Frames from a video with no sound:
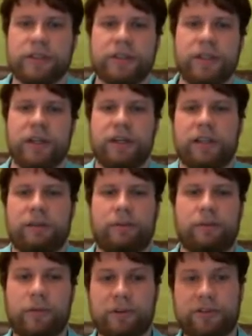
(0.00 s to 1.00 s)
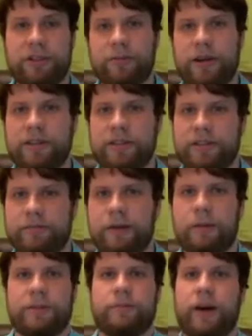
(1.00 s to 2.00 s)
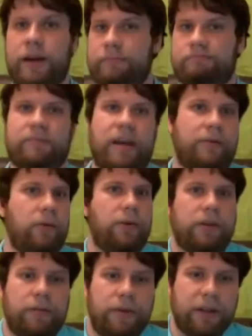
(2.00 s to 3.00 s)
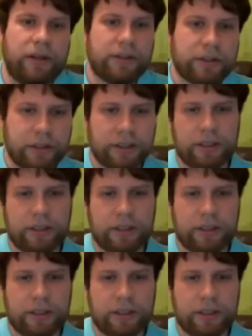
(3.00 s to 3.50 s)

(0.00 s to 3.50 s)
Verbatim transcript: is that we were mostly raised as pups by everyone in the village.